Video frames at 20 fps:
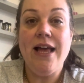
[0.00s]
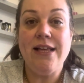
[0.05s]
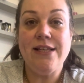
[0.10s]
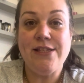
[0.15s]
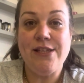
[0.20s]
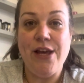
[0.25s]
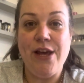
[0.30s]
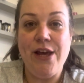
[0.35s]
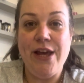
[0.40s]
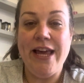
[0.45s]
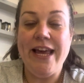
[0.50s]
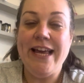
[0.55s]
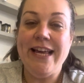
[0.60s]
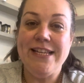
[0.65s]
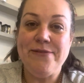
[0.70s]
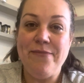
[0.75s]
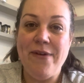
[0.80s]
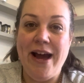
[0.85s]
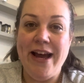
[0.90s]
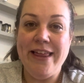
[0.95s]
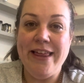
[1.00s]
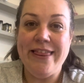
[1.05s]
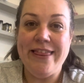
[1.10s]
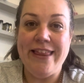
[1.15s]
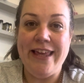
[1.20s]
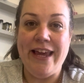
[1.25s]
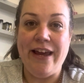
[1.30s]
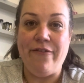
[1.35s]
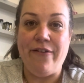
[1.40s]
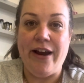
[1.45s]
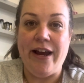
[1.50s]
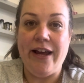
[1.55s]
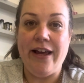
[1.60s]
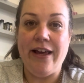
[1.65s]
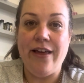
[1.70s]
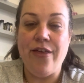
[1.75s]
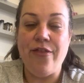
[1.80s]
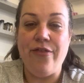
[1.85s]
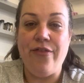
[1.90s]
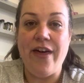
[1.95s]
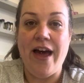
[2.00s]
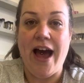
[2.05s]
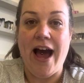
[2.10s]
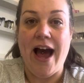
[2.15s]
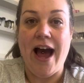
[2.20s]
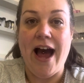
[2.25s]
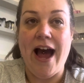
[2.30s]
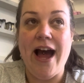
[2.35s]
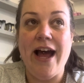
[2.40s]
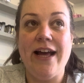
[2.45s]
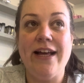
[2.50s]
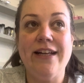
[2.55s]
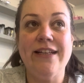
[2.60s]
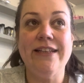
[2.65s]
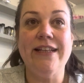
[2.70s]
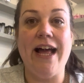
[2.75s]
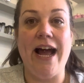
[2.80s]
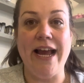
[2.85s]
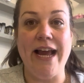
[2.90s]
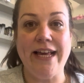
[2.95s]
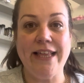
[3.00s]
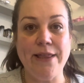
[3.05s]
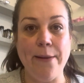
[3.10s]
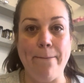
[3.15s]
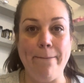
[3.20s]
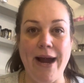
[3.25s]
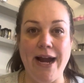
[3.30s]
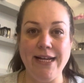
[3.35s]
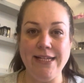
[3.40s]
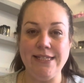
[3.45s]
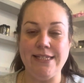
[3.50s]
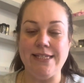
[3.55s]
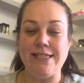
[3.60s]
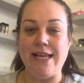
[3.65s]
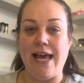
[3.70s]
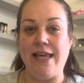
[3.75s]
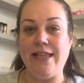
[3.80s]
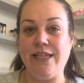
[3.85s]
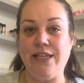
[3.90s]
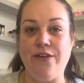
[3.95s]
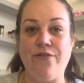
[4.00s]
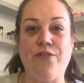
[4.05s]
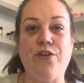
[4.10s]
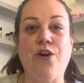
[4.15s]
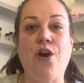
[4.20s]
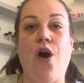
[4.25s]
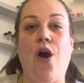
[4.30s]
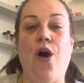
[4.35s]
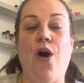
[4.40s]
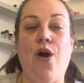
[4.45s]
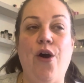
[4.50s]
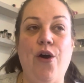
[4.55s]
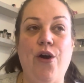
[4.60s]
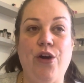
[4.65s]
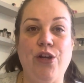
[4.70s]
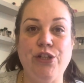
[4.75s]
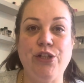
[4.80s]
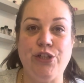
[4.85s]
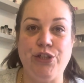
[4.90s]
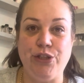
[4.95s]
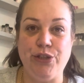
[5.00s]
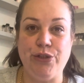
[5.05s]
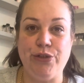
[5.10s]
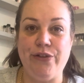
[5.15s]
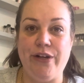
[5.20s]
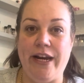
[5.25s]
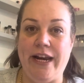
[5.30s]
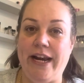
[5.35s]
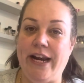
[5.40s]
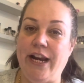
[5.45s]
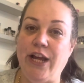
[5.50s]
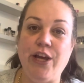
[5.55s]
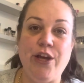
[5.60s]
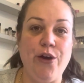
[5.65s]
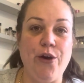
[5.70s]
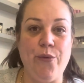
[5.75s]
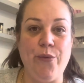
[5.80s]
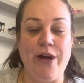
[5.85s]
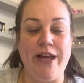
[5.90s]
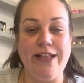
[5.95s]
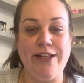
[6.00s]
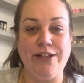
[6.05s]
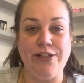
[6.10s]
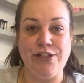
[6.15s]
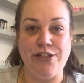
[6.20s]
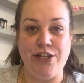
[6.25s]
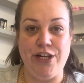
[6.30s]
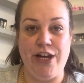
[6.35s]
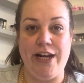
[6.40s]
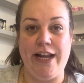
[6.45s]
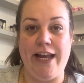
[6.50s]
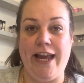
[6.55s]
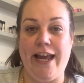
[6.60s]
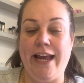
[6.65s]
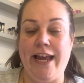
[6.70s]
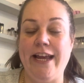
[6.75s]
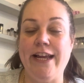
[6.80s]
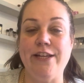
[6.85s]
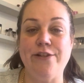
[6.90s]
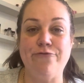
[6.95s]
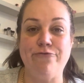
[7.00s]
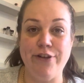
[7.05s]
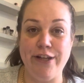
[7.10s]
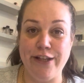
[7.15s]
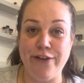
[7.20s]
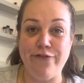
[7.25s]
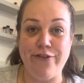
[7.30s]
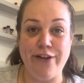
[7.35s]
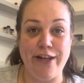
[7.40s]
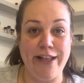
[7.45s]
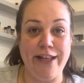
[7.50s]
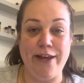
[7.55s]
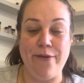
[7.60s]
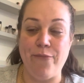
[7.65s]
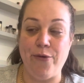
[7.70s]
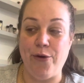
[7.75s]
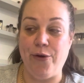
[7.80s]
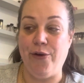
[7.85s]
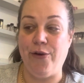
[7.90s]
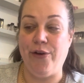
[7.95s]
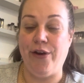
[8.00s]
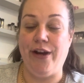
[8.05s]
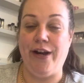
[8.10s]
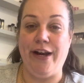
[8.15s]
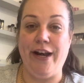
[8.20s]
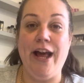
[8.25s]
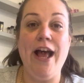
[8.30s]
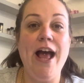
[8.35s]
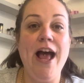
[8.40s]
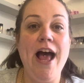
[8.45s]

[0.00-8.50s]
So it is my theory that like the mindset that you've got during your weight loss journey is really, really important.